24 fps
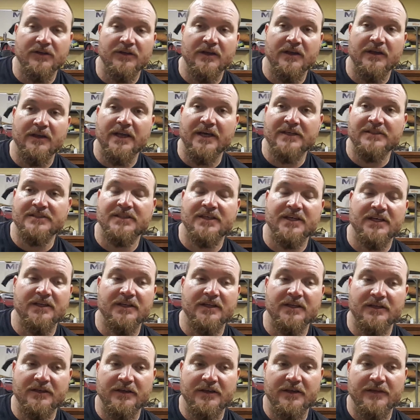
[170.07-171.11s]
not saying
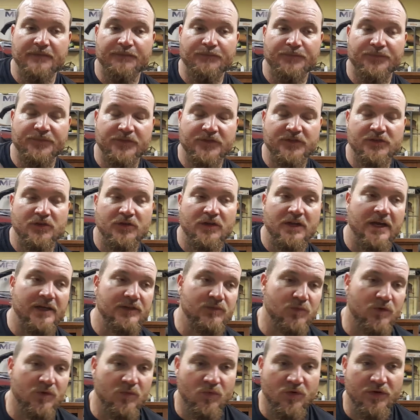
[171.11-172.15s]
that certain knives
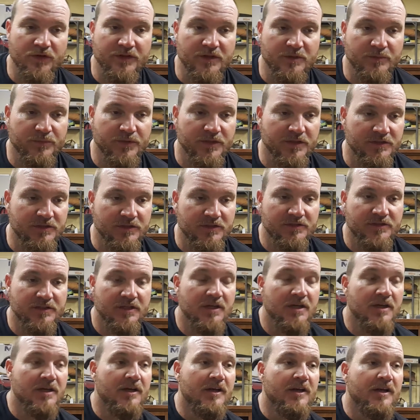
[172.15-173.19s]
weren't worth it, but just
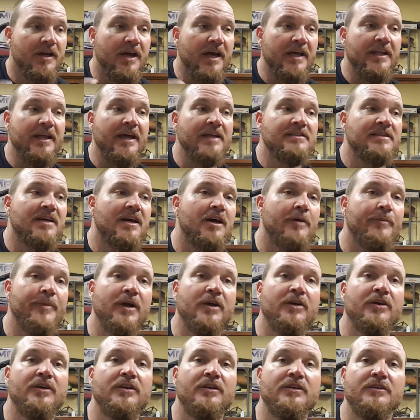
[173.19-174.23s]
at that time I
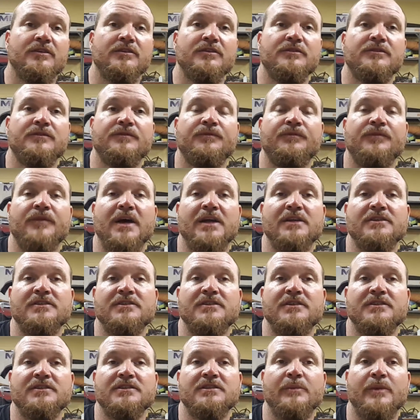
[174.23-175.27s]
just
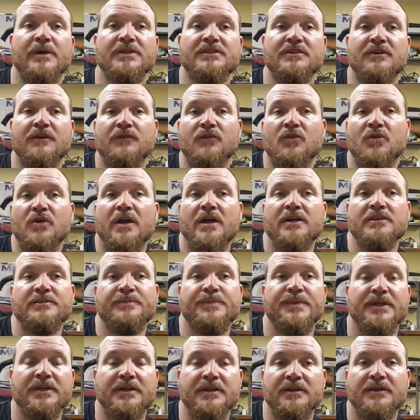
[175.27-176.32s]
couldn't see myself going out
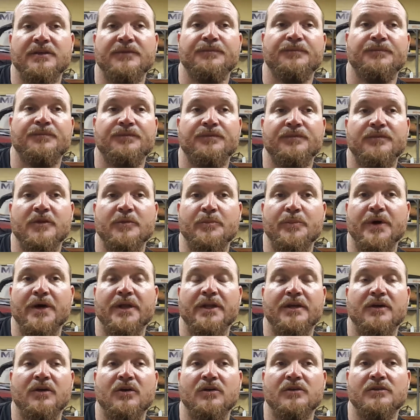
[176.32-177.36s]
spending the
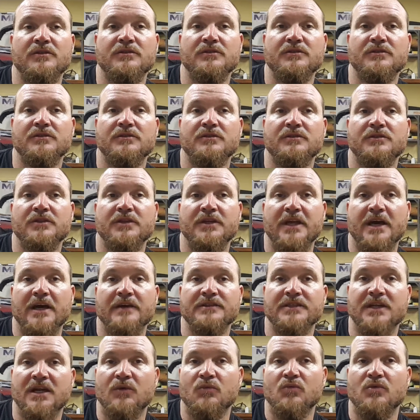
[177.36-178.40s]
money on the knives
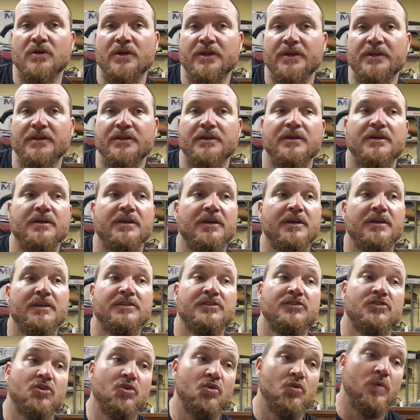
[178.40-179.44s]
that I wanted.
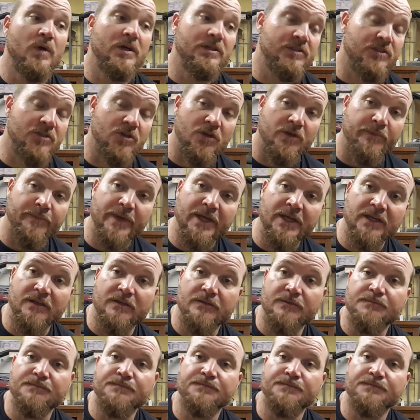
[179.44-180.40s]
So I started making them.